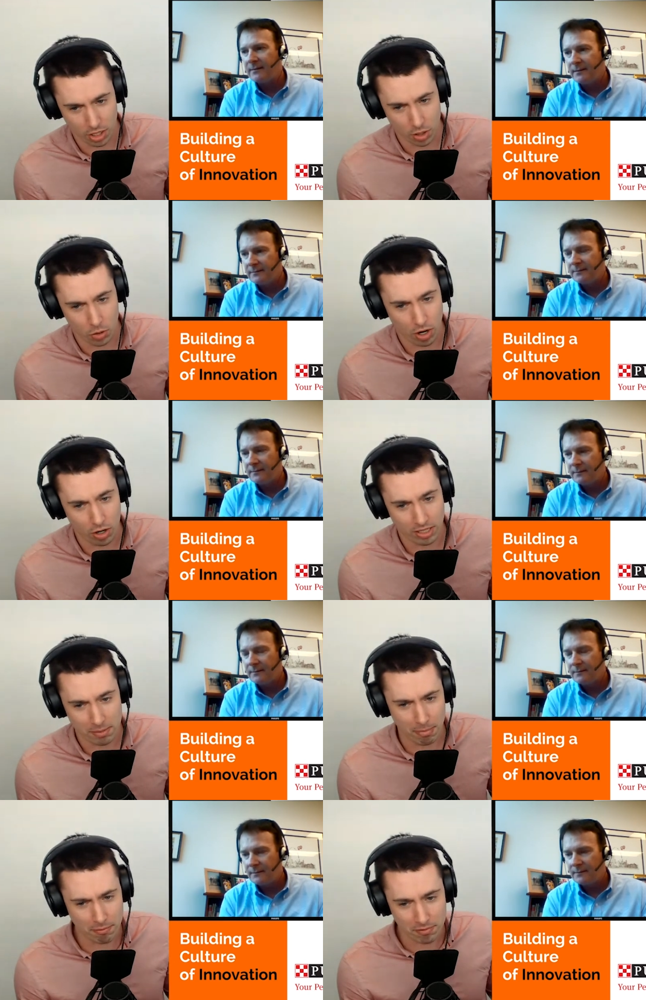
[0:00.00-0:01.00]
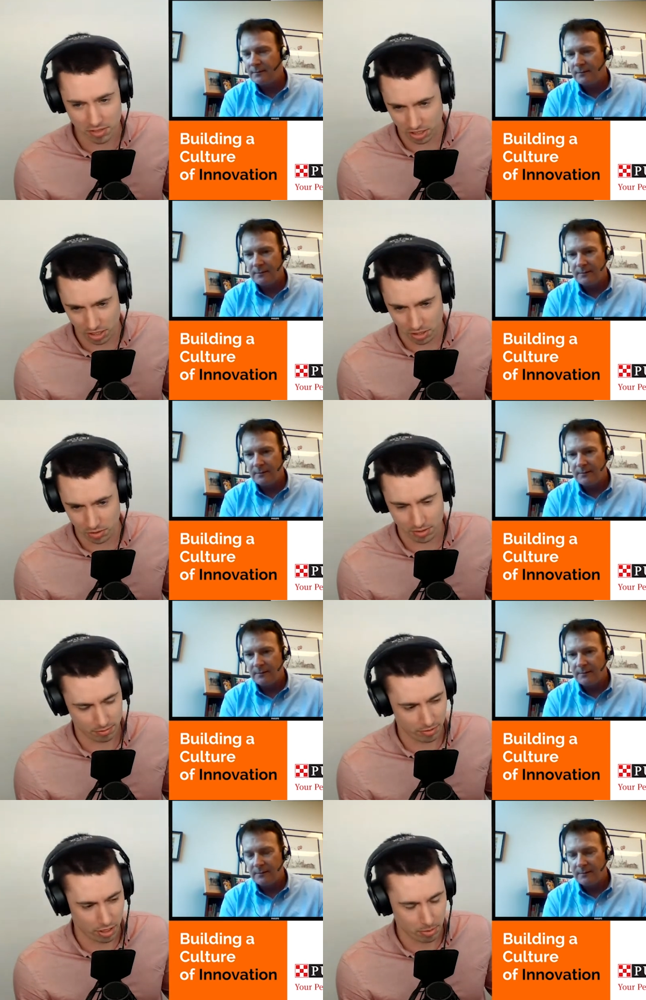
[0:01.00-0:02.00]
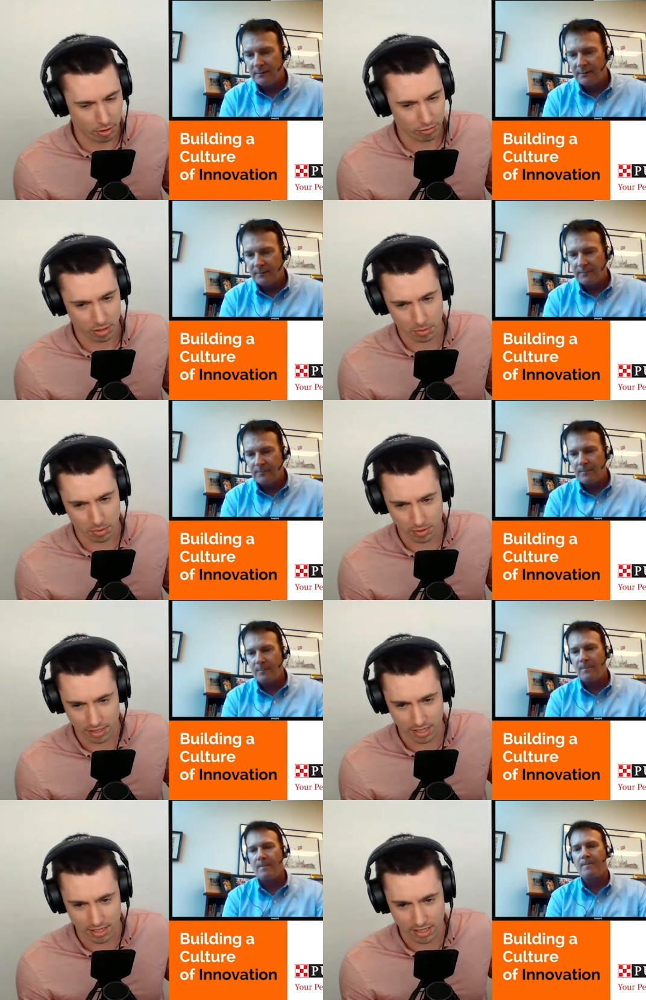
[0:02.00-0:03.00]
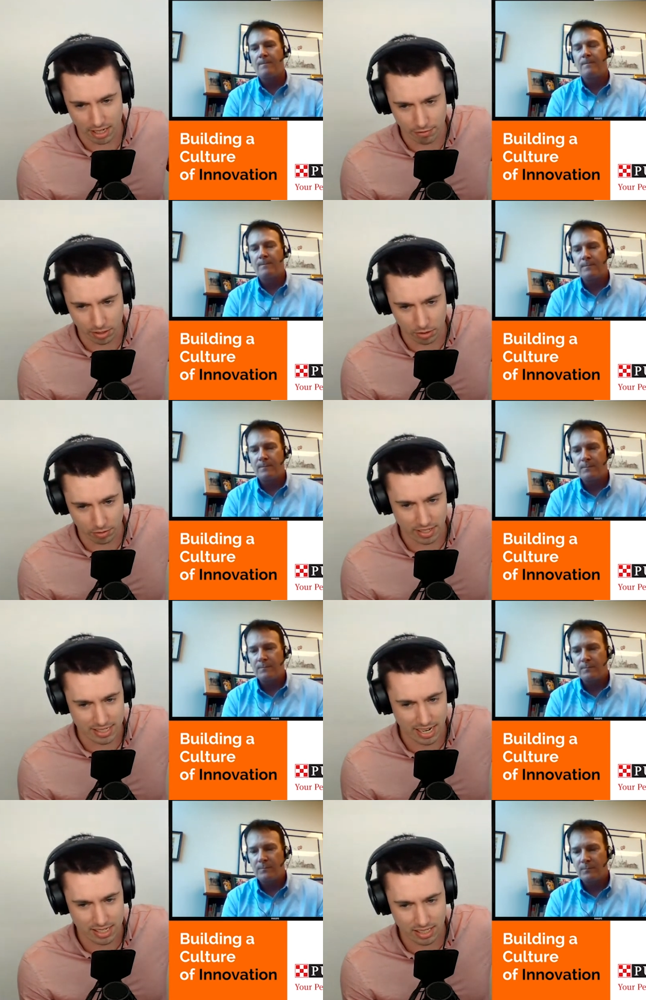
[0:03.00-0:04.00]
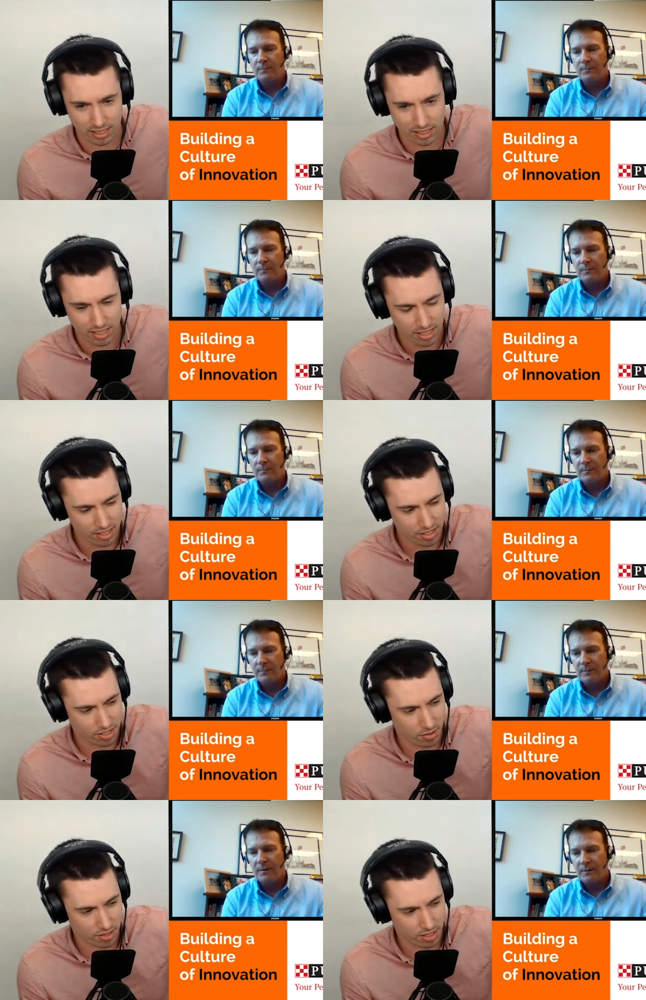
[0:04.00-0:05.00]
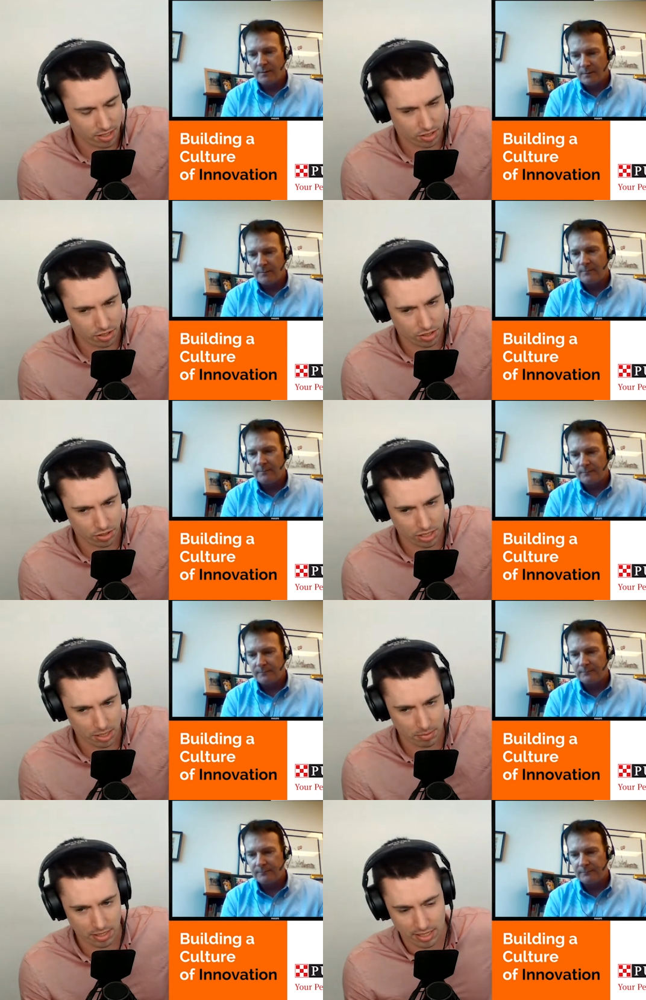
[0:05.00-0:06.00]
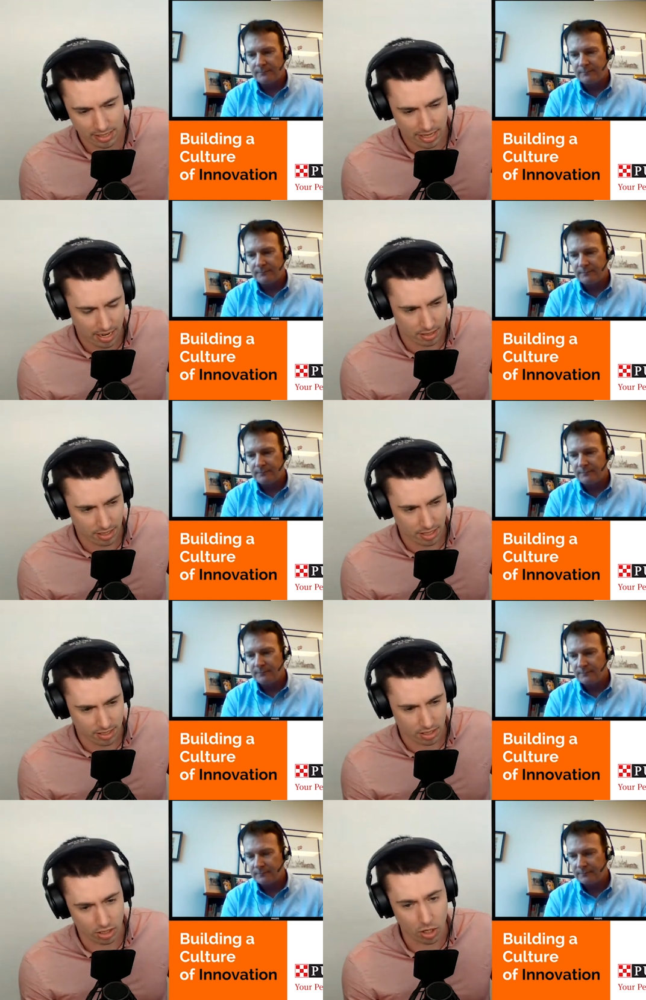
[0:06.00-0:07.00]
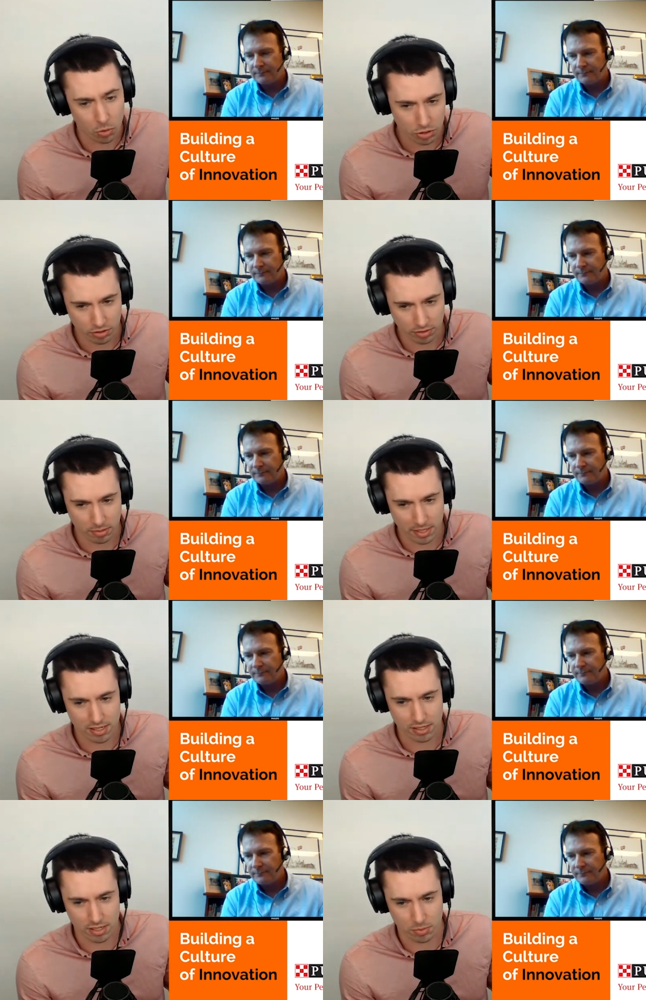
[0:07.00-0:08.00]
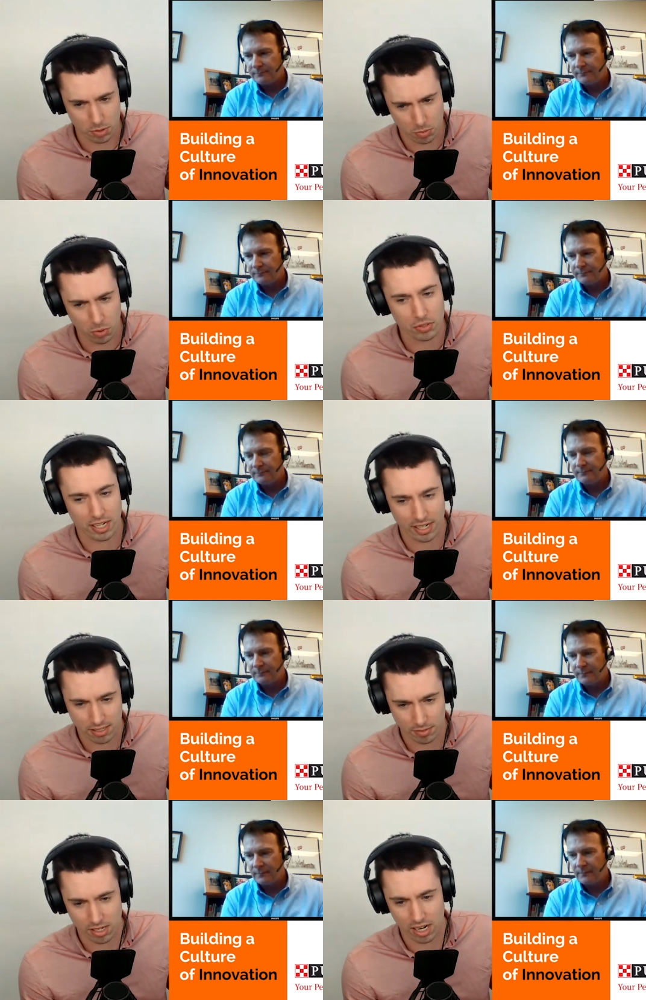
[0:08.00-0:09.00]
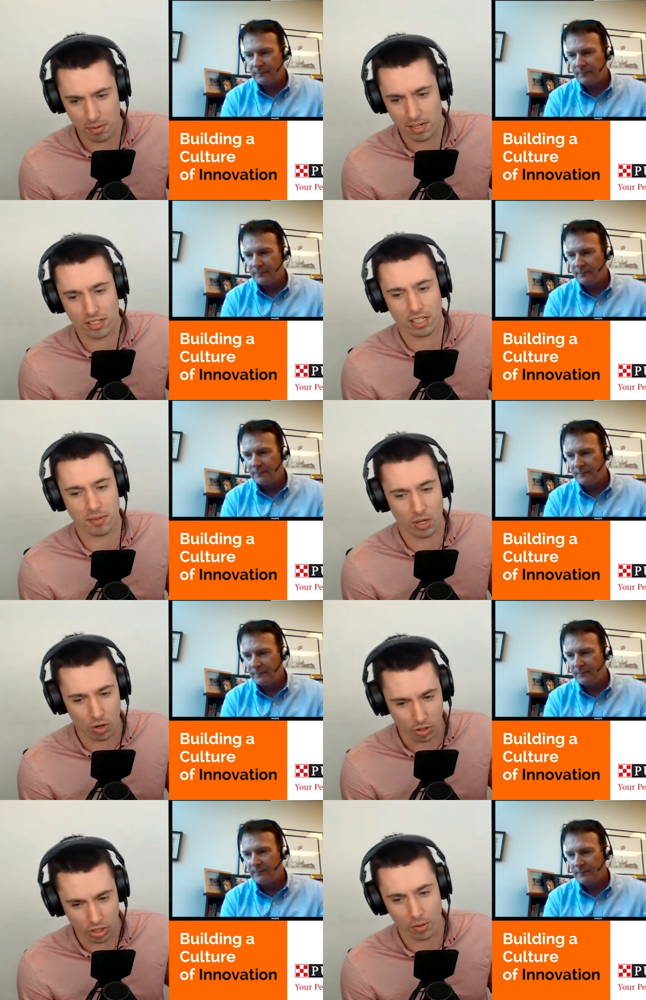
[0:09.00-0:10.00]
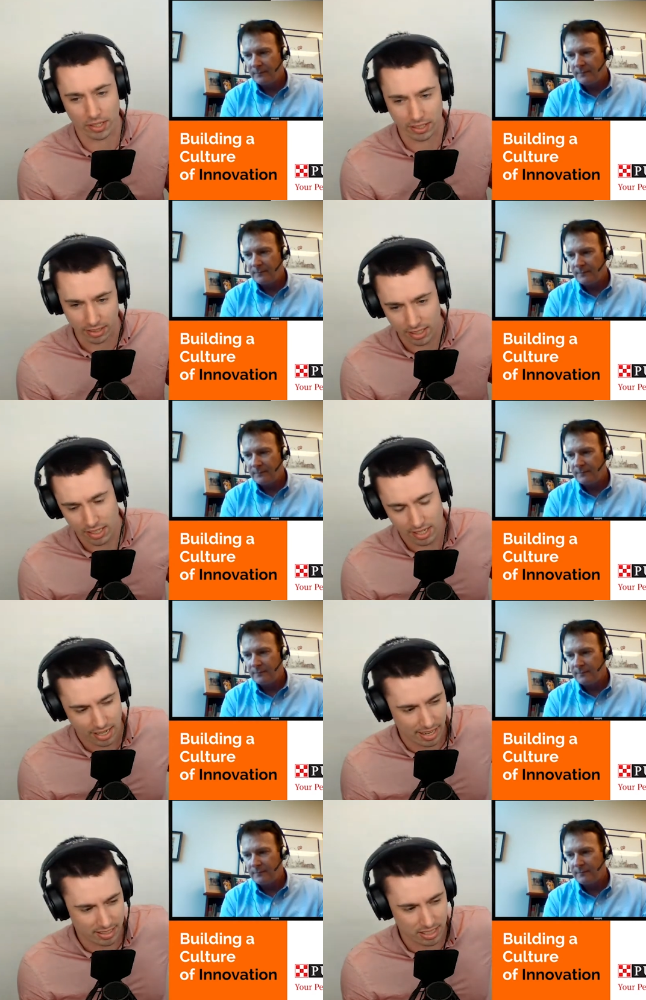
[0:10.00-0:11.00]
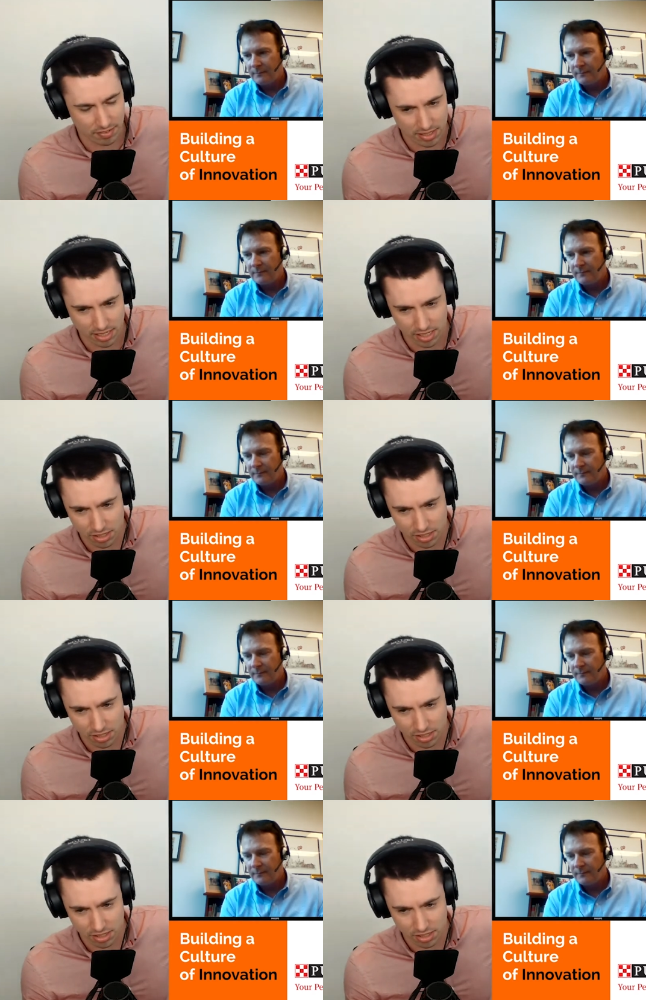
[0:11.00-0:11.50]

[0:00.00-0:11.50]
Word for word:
Speaker 1: you know who were only months ago very profitable and, and everything looked fantastic, so it's, it's good that you're shaping that into the culture of the business, which will take some time and it's going to be an ongoing activity.